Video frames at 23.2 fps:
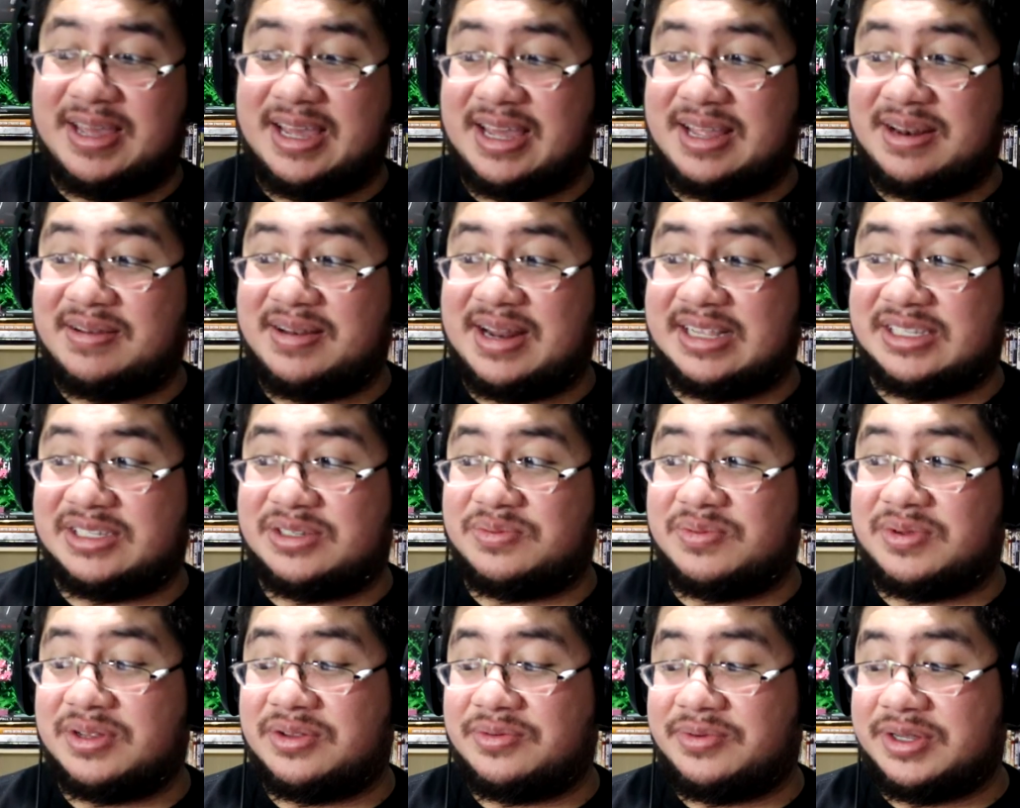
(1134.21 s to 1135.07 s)
and
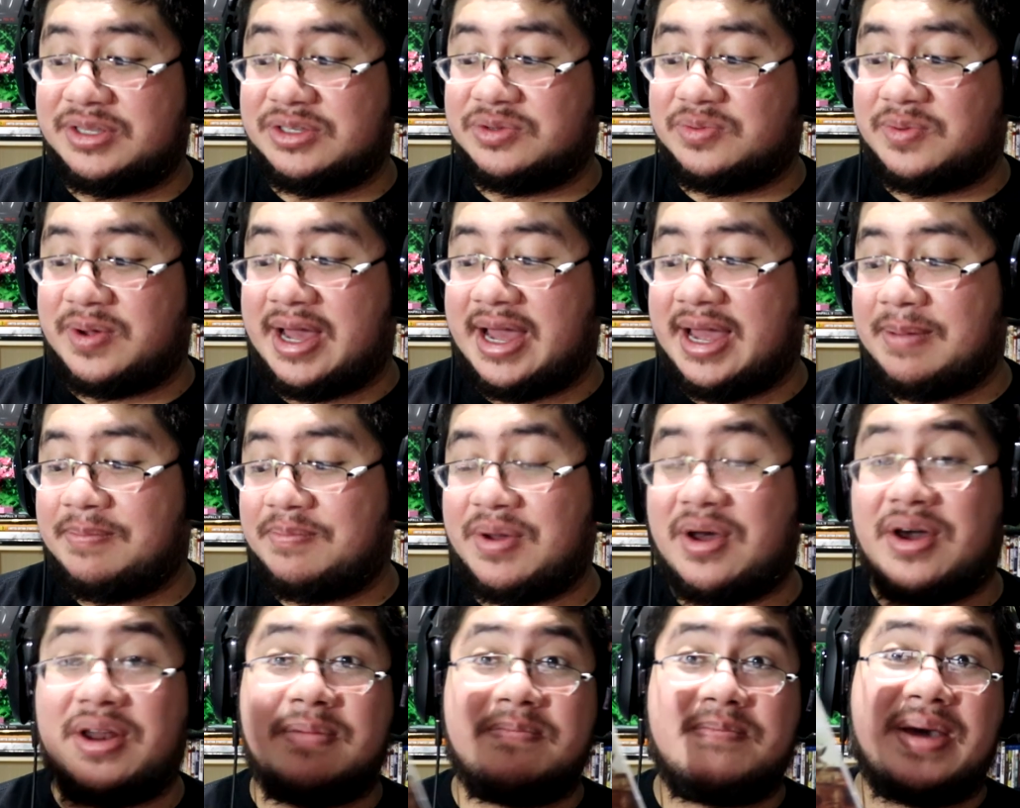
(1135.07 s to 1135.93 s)
that's one of the reasons why I
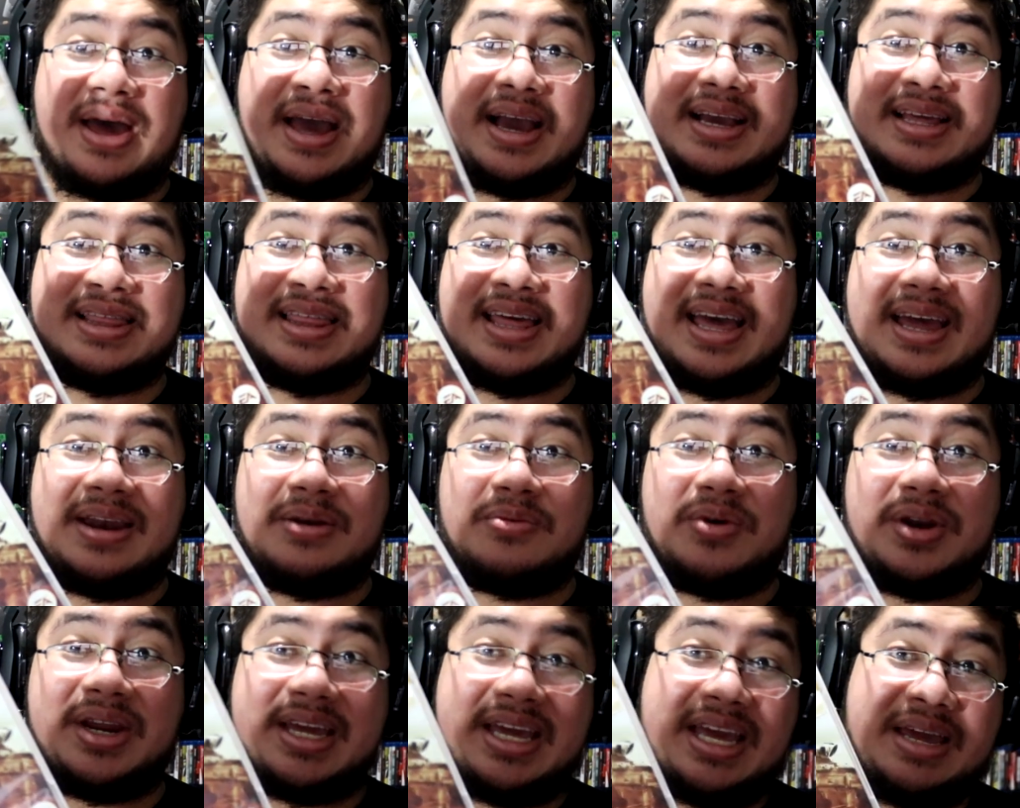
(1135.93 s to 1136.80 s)
bought it back then
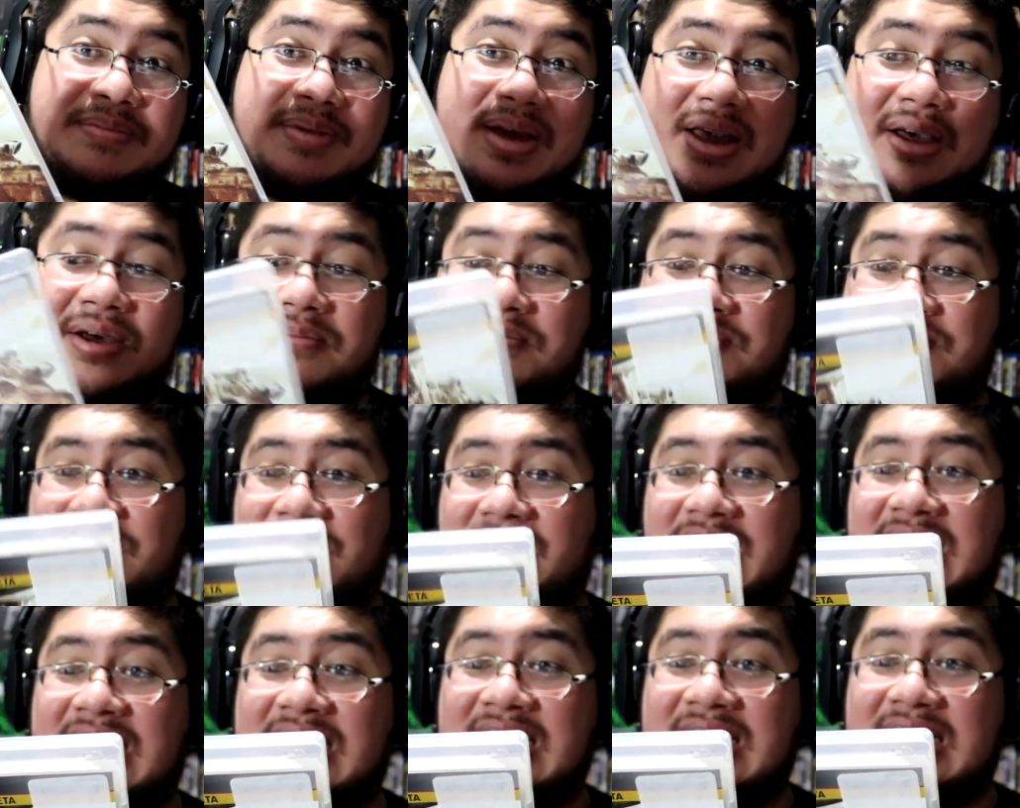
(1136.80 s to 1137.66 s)
when it came out,
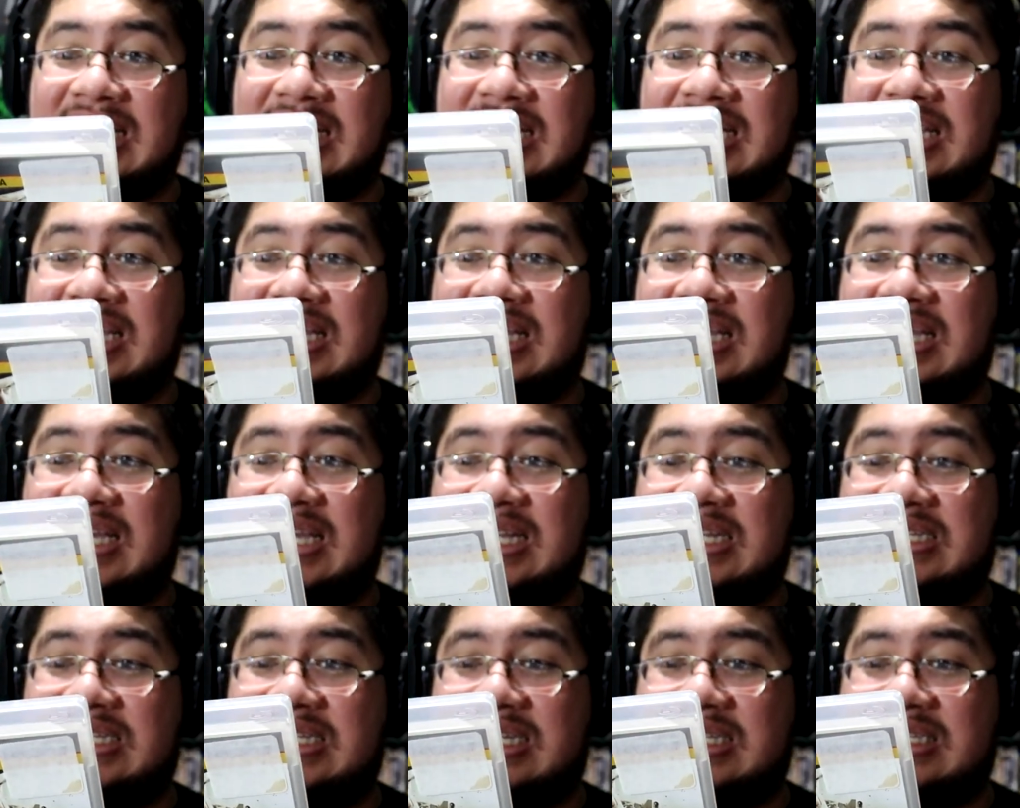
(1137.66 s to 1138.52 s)
but
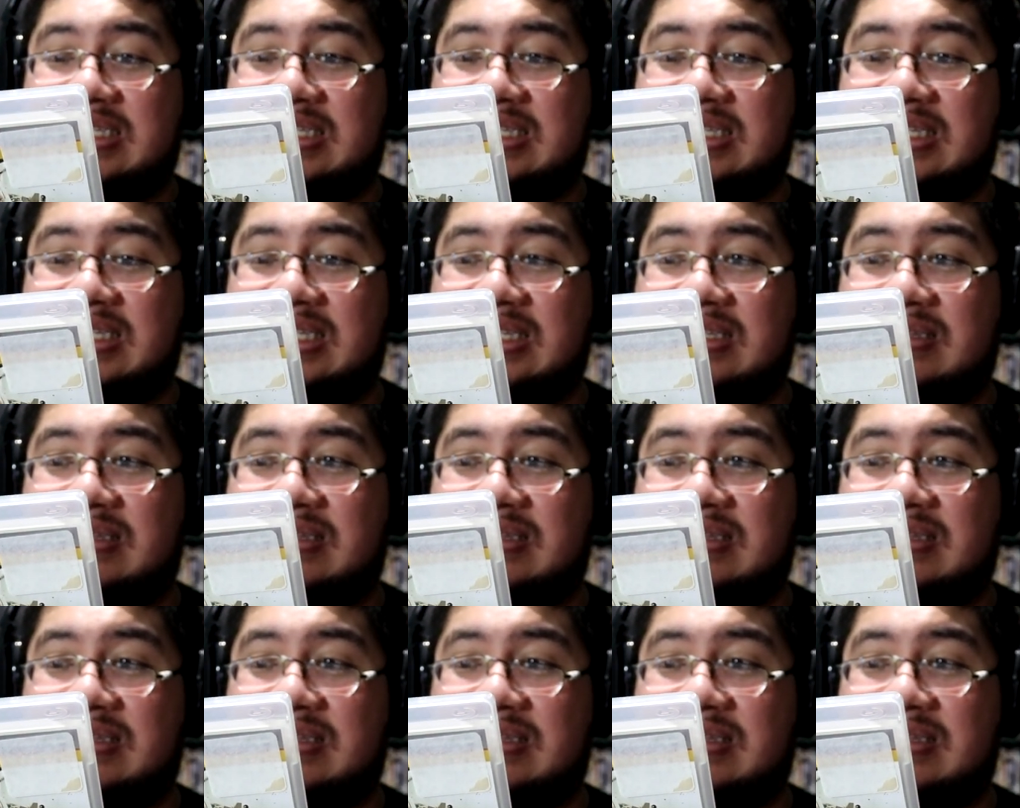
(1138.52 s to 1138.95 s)
it just...